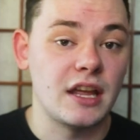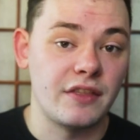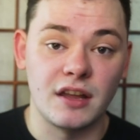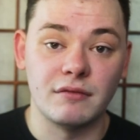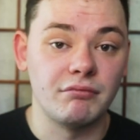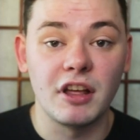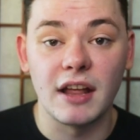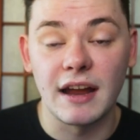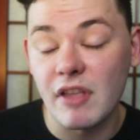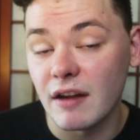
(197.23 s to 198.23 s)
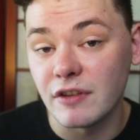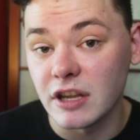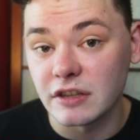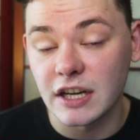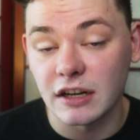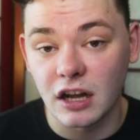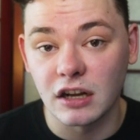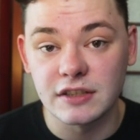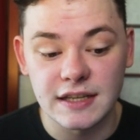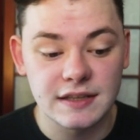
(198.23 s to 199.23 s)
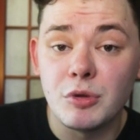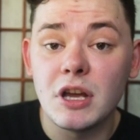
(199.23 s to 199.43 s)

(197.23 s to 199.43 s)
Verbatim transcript: and then they'll have that for the entire contest.